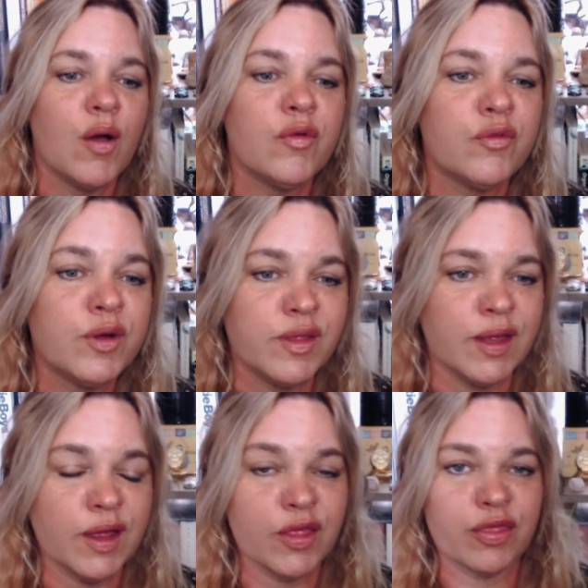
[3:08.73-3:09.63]
For
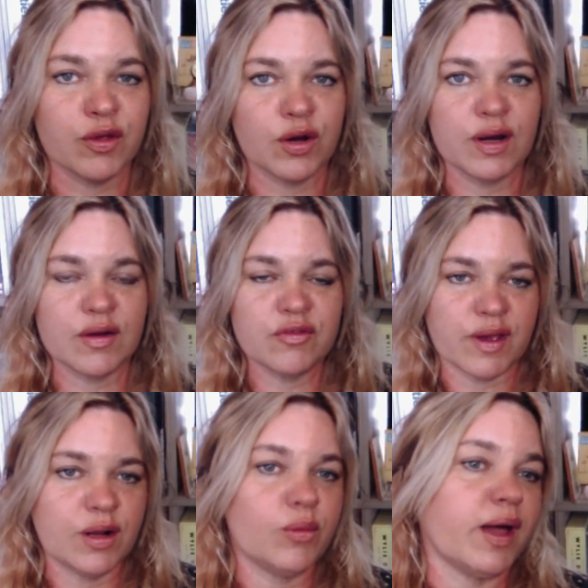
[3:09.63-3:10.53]
the third and
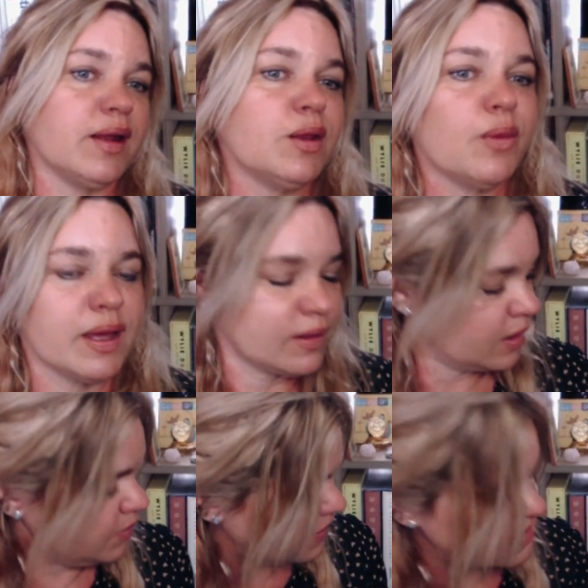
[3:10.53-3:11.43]
final wine in the wine
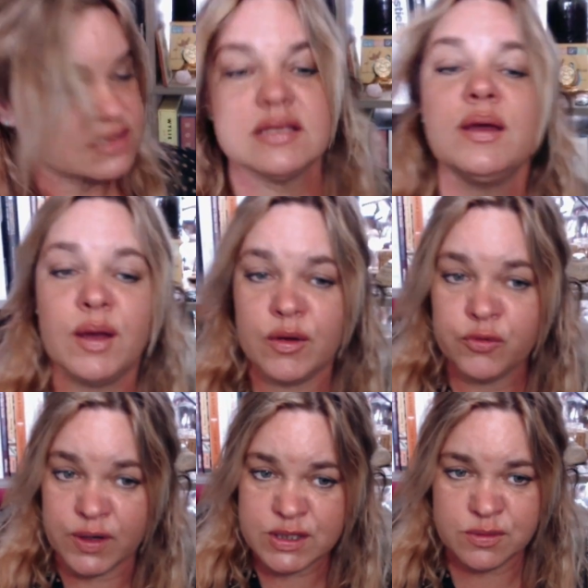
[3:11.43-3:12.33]
club, it is a
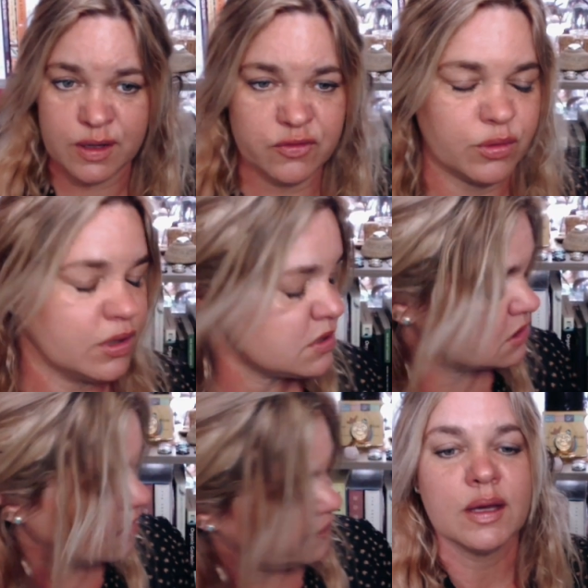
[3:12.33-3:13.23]
French red, of course.